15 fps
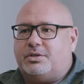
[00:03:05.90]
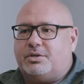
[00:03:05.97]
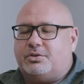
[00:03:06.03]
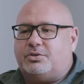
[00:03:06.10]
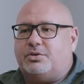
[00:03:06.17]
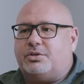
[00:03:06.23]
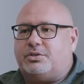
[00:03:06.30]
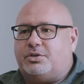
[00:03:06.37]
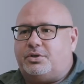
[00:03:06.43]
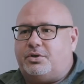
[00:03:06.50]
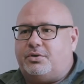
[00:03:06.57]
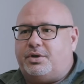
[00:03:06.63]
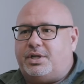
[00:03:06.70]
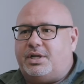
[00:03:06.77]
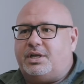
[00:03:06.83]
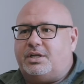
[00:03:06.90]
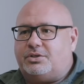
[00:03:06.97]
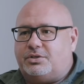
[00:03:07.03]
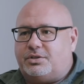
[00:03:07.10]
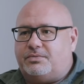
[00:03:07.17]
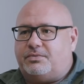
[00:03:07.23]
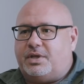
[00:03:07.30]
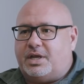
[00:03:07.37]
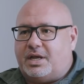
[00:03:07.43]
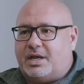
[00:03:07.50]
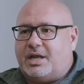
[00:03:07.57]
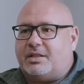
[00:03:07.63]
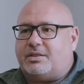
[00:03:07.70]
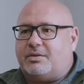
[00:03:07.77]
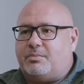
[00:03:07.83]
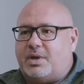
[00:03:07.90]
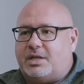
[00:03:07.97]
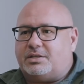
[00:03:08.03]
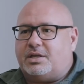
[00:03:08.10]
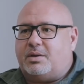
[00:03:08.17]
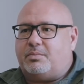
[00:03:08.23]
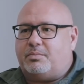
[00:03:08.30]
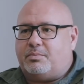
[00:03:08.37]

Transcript: to the security initiative here at the Maytime